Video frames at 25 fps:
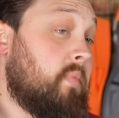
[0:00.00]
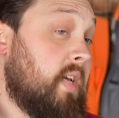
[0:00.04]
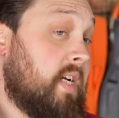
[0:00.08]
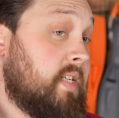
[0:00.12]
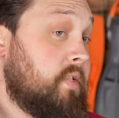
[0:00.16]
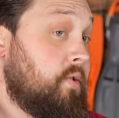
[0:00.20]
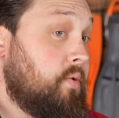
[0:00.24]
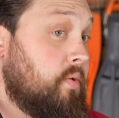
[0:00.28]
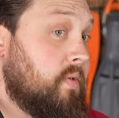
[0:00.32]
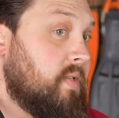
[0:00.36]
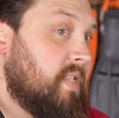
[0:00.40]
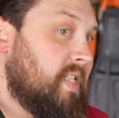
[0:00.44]

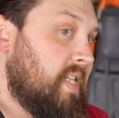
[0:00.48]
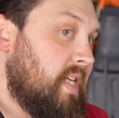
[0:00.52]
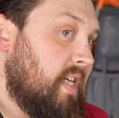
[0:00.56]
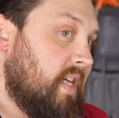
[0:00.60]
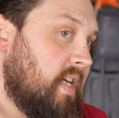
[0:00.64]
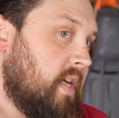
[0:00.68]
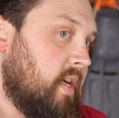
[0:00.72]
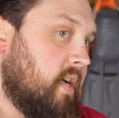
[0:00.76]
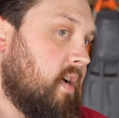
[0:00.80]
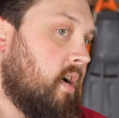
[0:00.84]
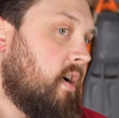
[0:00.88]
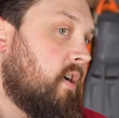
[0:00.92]
as you can see,
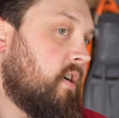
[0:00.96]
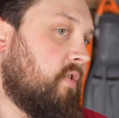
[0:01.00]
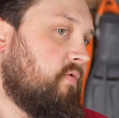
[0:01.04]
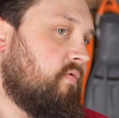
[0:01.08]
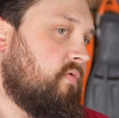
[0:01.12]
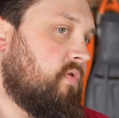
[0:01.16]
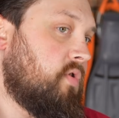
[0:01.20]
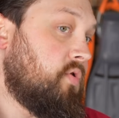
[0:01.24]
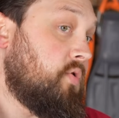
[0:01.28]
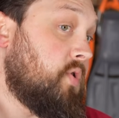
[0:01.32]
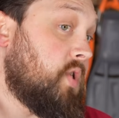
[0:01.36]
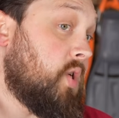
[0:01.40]
it kind
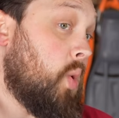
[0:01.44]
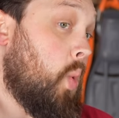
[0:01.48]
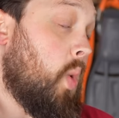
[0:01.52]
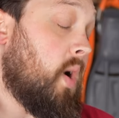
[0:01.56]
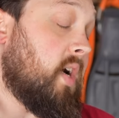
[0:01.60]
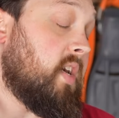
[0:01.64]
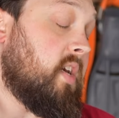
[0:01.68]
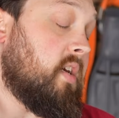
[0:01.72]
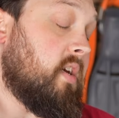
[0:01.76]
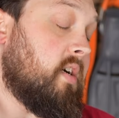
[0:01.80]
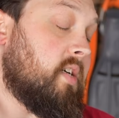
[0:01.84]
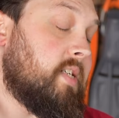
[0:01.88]
of roots
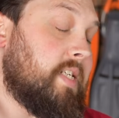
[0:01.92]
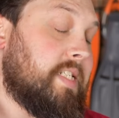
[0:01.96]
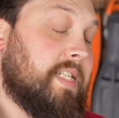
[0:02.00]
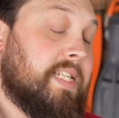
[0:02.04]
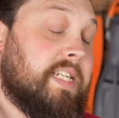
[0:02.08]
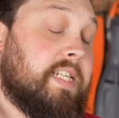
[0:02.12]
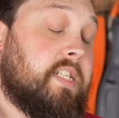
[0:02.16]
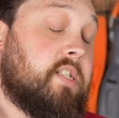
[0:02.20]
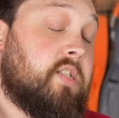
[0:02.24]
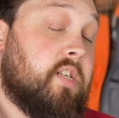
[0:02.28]
quite nicely